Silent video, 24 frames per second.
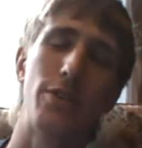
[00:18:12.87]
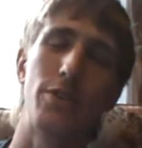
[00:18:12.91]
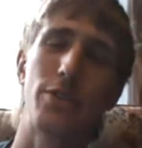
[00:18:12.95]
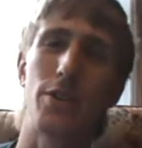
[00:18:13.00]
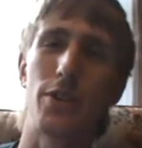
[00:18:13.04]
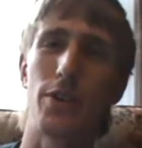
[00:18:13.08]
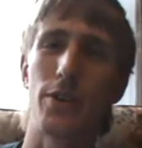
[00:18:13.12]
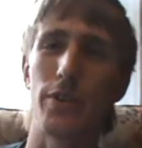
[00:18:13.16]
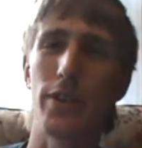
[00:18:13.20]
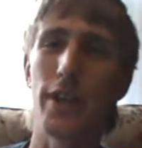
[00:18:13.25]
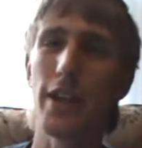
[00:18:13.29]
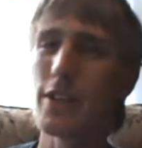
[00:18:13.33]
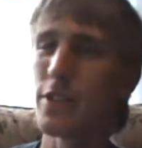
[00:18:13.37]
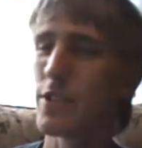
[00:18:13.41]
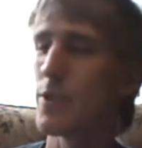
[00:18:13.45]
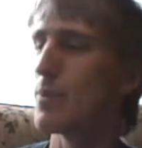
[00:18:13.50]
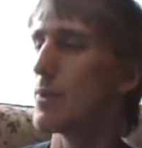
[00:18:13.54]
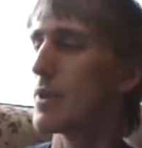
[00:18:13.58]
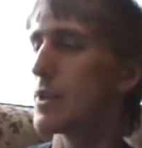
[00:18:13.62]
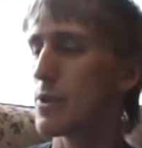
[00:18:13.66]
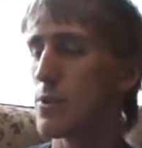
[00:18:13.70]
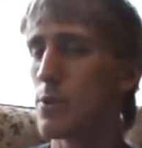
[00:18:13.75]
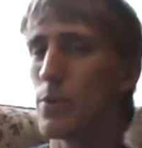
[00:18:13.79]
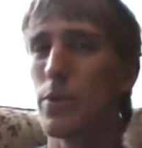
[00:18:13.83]
So that's
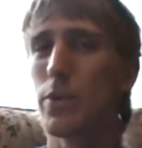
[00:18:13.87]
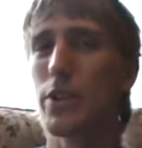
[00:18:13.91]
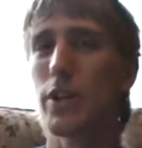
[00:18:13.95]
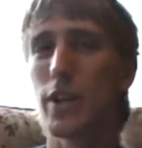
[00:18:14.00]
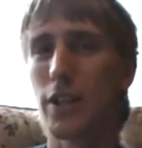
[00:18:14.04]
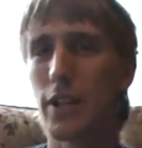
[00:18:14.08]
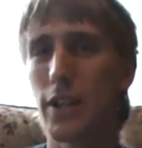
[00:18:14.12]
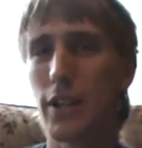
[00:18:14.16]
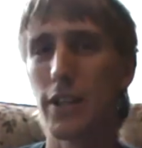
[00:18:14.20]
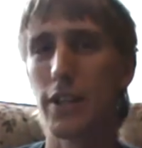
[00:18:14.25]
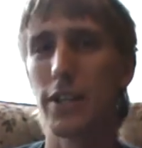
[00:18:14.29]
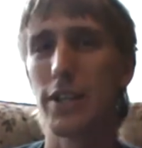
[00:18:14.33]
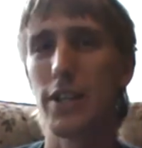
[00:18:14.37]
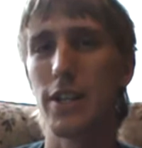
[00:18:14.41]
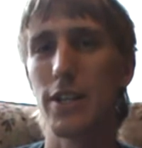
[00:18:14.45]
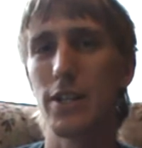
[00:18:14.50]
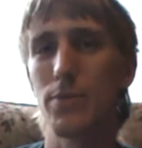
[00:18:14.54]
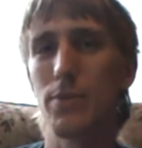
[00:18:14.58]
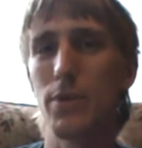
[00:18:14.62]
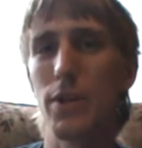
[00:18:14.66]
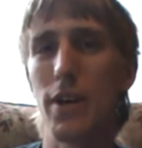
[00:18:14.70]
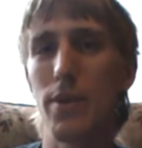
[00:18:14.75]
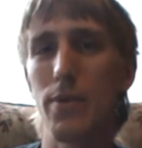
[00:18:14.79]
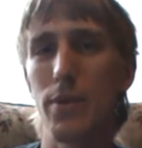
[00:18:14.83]
something cool that I'm gonna have to take
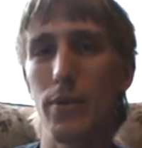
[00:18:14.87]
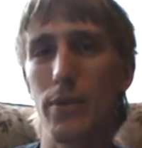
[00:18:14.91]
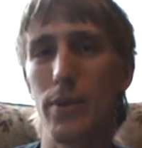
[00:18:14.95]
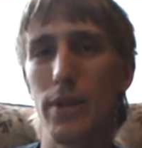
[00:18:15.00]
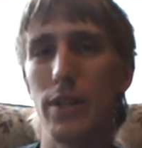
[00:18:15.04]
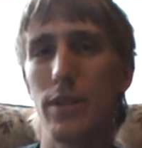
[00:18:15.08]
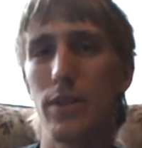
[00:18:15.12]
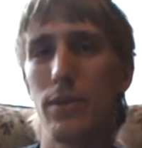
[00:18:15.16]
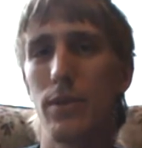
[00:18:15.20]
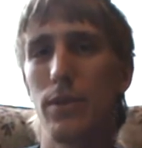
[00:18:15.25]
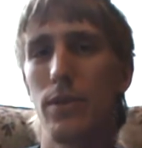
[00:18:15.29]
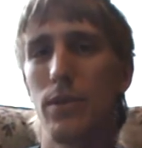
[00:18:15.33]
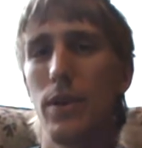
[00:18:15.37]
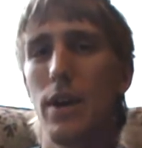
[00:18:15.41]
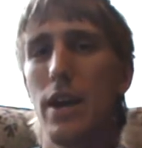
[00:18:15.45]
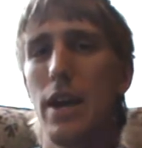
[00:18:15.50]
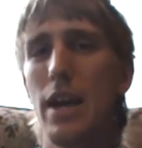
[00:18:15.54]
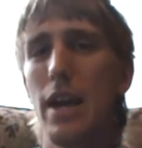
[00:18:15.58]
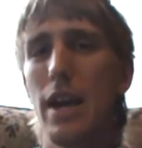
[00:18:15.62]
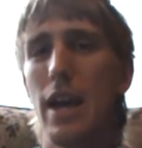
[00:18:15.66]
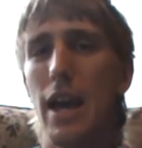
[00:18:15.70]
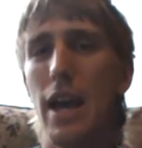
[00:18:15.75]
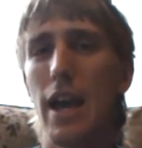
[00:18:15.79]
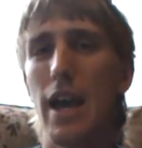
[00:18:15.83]
some time to read through
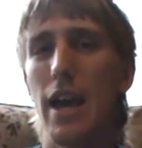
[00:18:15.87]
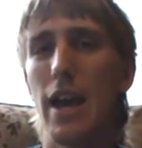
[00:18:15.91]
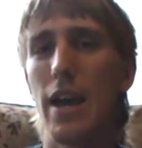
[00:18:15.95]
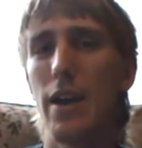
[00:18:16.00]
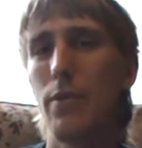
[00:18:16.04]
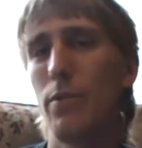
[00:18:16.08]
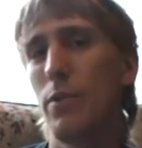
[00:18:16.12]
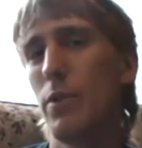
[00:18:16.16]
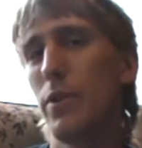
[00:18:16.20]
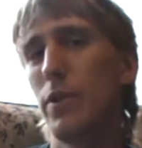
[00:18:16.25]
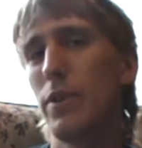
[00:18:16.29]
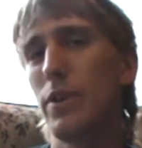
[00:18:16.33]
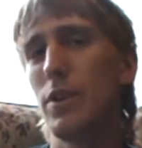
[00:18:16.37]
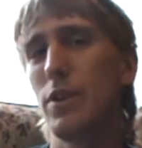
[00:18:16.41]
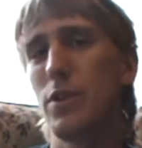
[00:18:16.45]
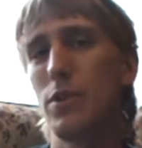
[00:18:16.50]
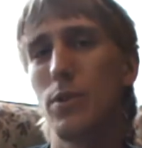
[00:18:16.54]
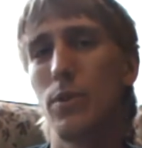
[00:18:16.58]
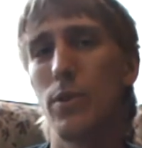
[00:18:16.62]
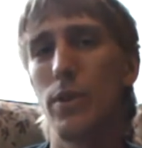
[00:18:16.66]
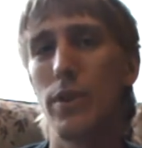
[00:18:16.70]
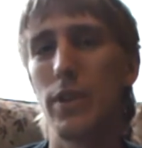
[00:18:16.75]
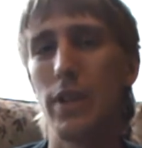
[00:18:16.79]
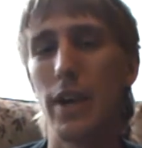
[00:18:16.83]
and really
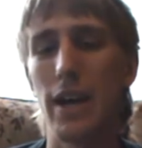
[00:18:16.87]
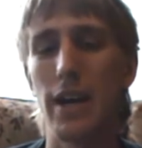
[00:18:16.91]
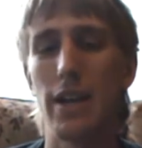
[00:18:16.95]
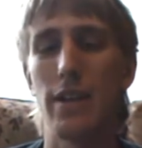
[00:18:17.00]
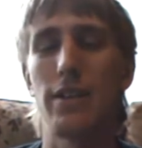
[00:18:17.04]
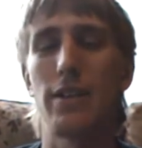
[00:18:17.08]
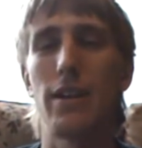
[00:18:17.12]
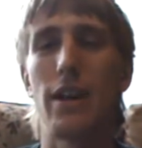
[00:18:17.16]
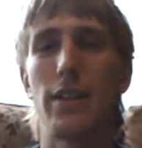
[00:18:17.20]
enjoy that.